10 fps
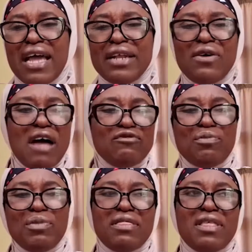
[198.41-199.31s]
I don't have
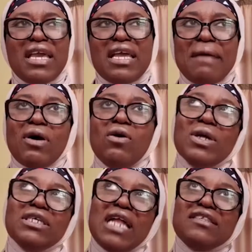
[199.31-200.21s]
to be thinking about,
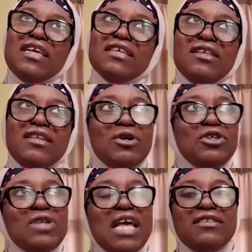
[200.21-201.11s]
what did I say yesterday? What
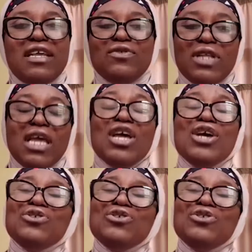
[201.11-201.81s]
should I say today?